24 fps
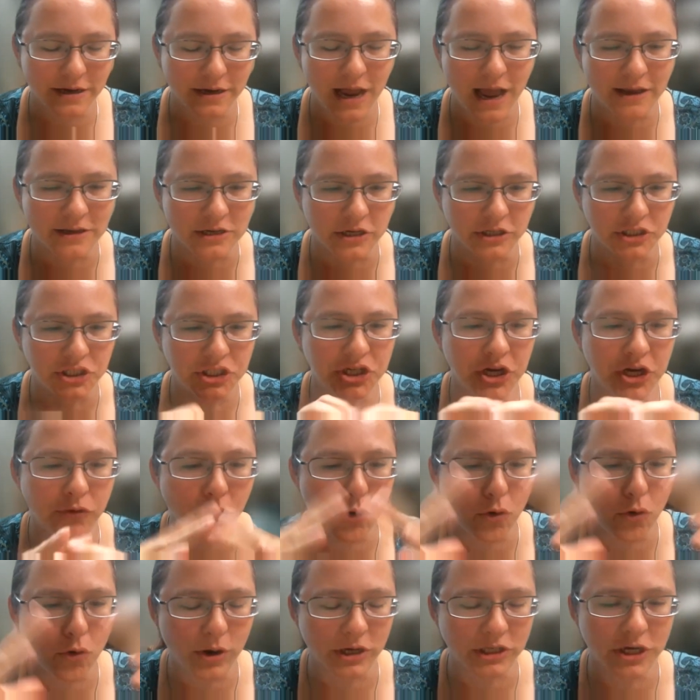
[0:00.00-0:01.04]
ask a
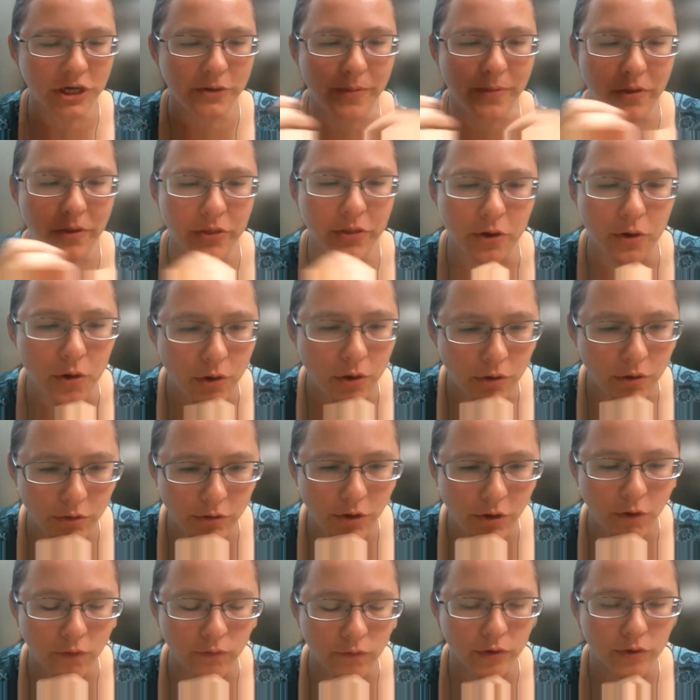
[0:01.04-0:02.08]
general question about the
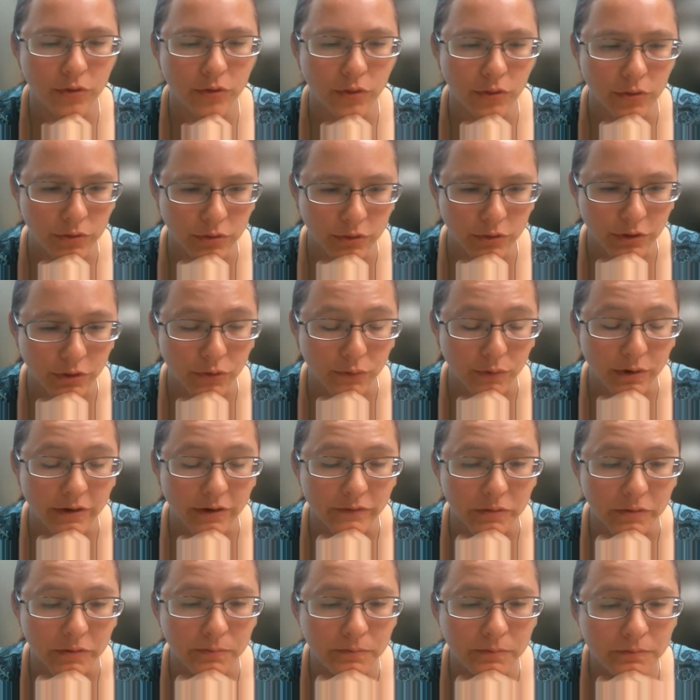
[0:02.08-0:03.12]
three of
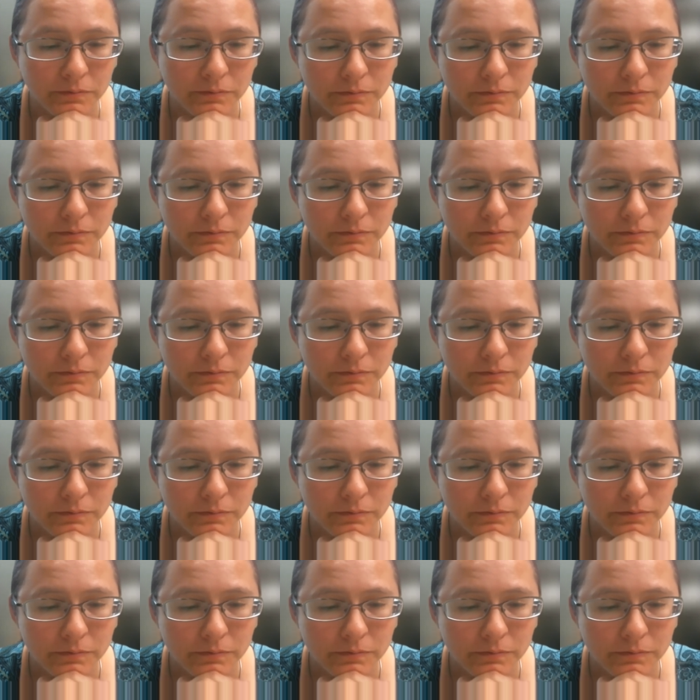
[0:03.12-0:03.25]
them.